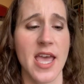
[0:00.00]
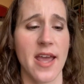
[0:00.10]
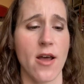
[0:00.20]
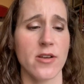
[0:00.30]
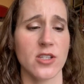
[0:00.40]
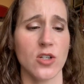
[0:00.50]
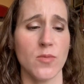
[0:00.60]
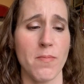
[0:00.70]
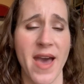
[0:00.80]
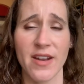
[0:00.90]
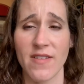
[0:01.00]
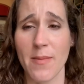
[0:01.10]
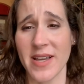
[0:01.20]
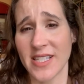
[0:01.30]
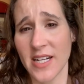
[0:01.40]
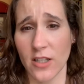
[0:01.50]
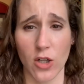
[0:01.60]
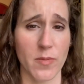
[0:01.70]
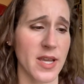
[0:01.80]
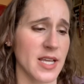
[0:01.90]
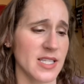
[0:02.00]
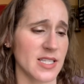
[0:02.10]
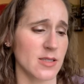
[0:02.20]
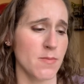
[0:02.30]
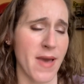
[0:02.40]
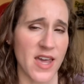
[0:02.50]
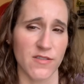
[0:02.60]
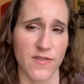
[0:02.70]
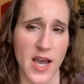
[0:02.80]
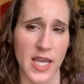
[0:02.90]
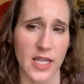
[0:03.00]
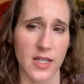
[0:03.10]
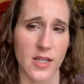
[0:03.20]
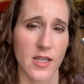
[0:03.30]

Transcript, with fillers: and also mattify my skin a little bit because this is a mattifying